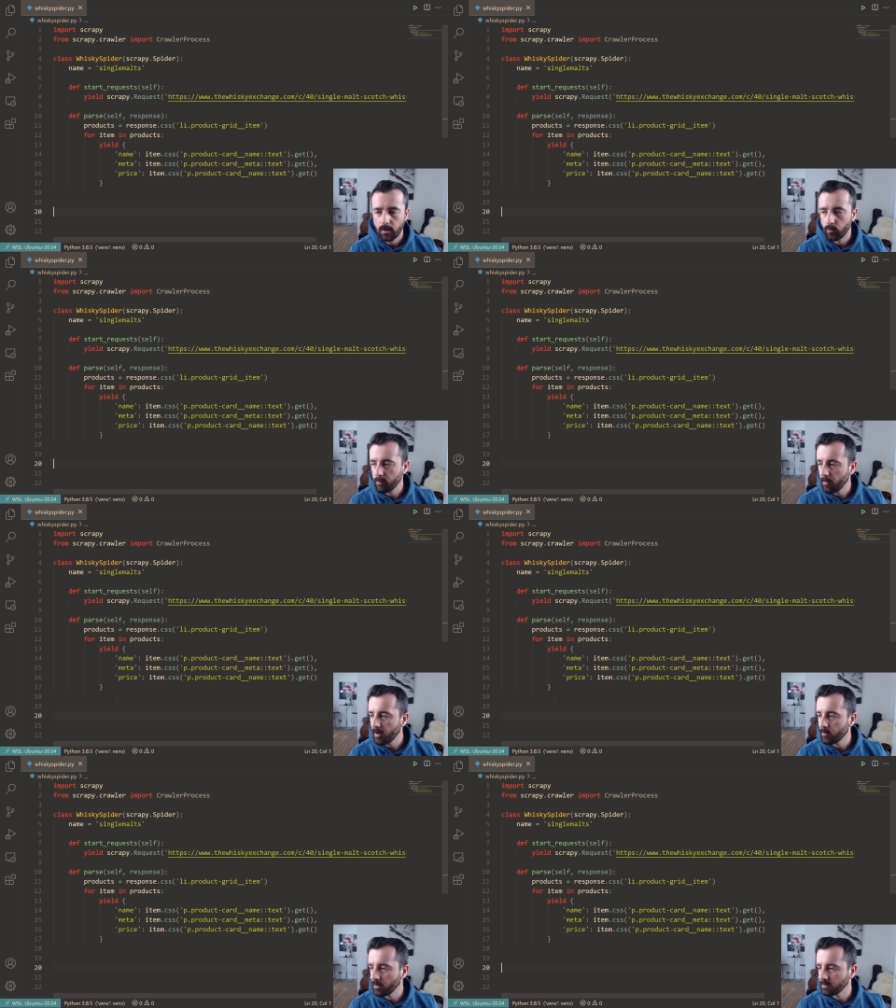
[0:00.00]
we
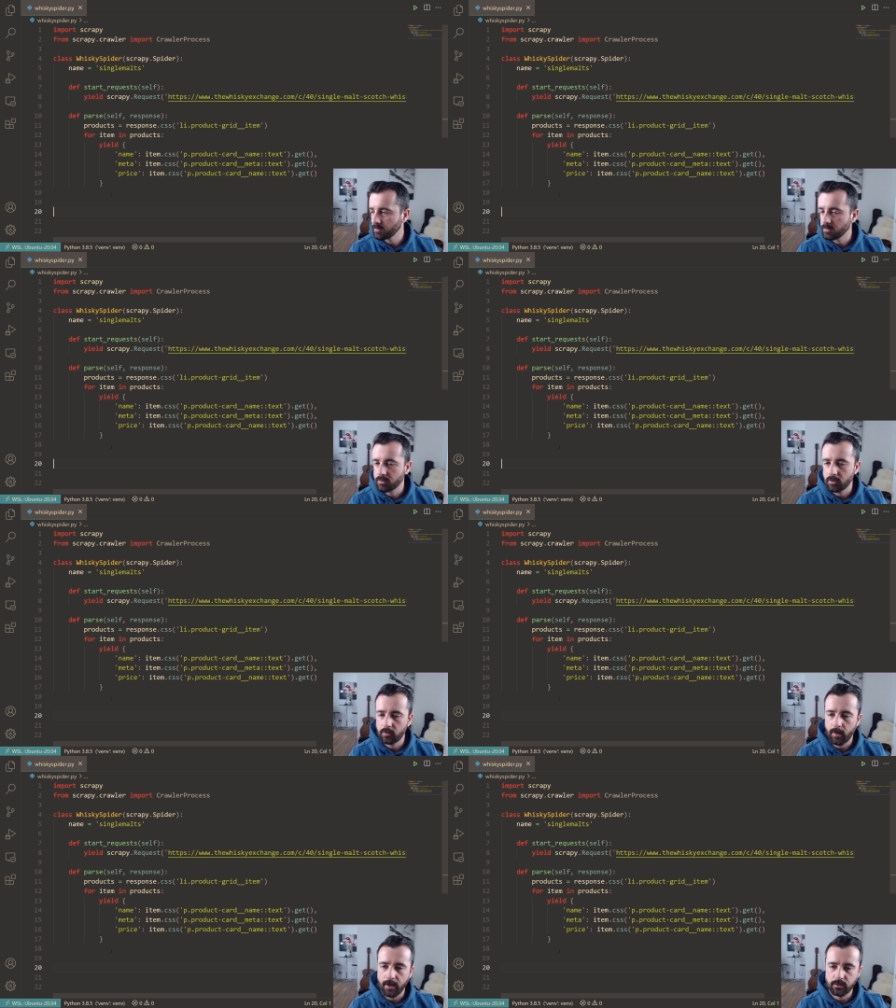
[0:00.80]
might want
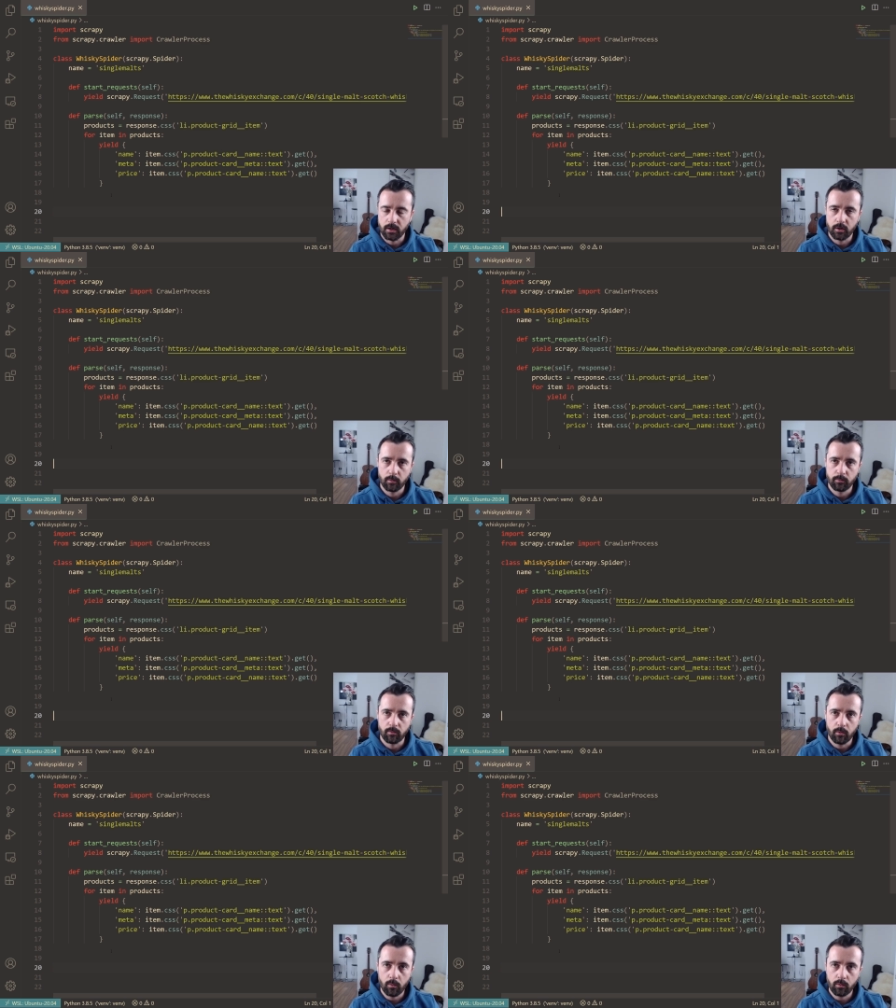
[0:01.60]
to actually loop
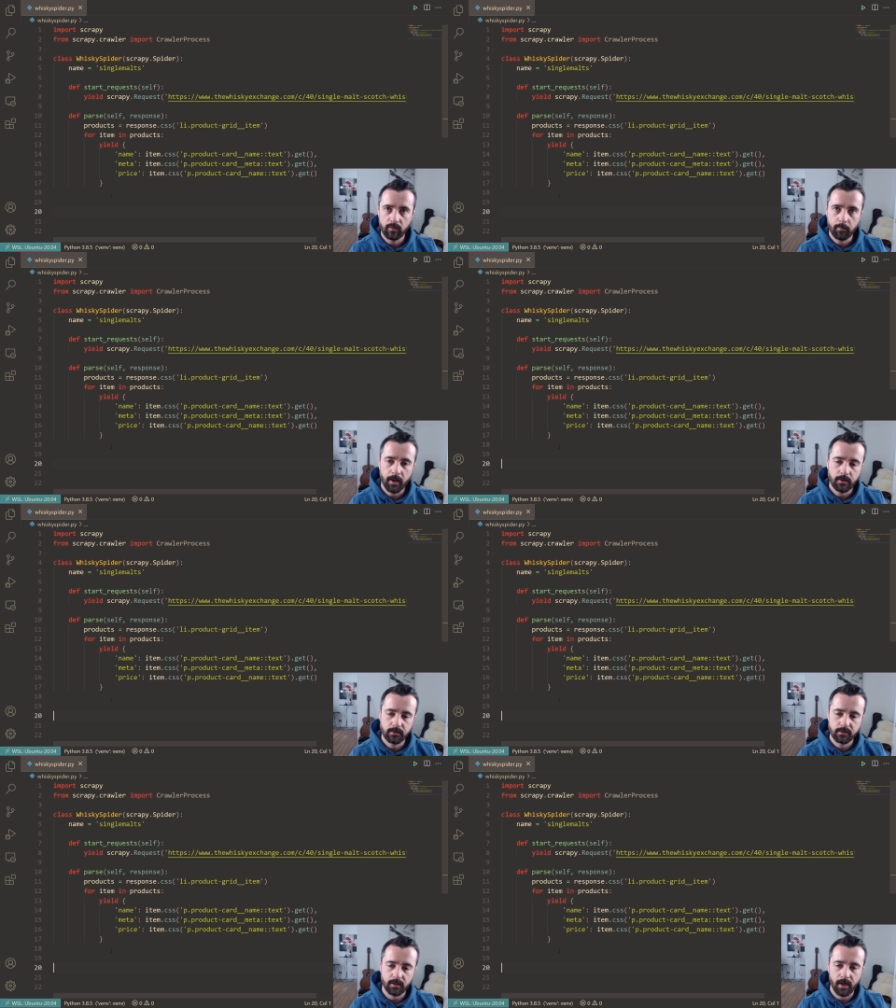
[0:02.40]
through all of the
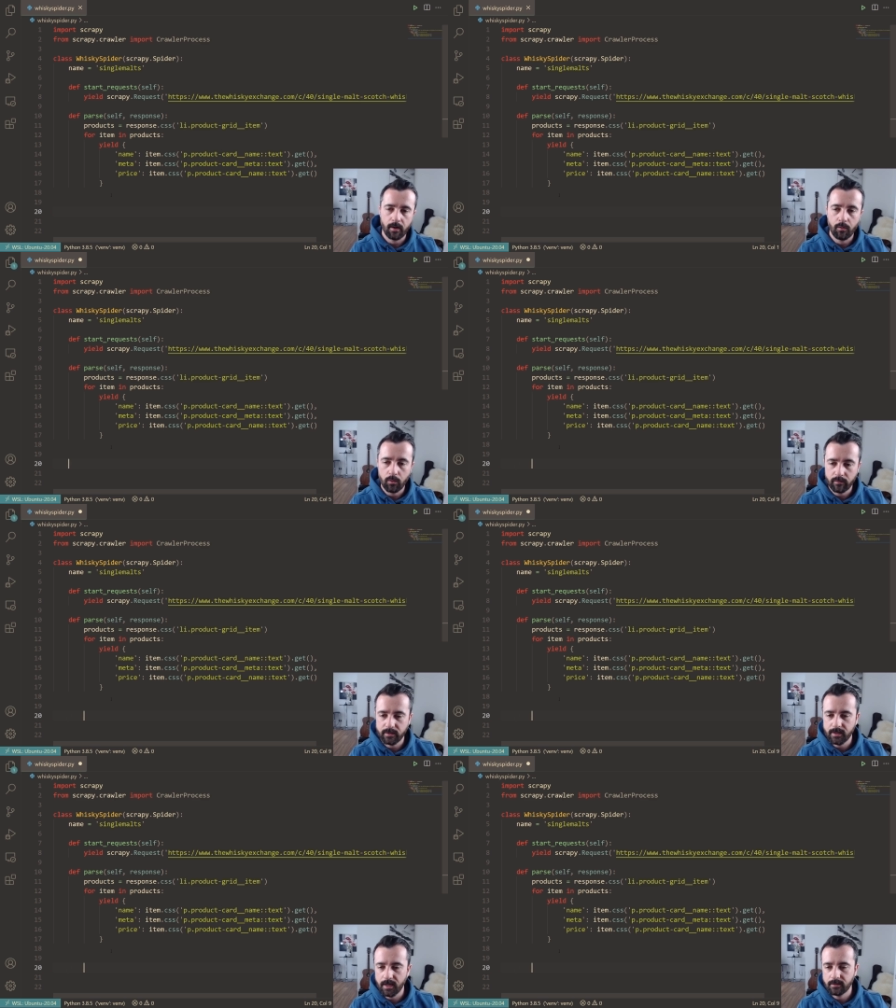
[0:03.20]
pages and get all of the
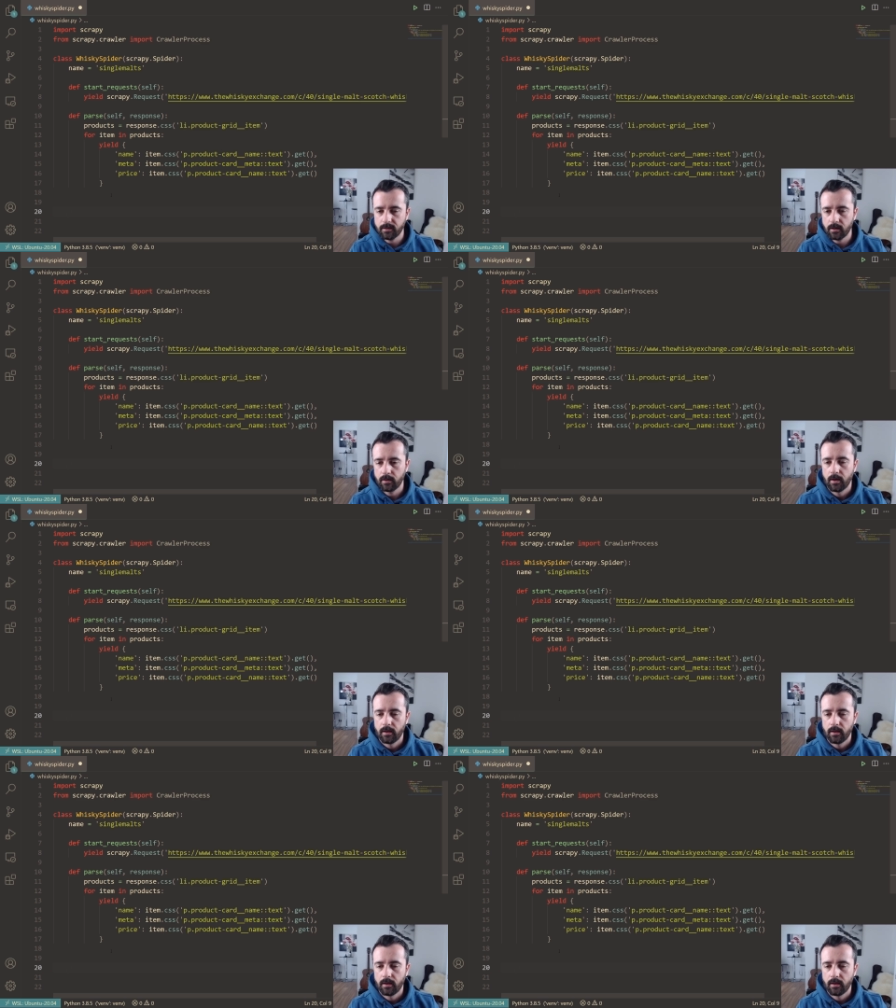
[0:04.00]
data.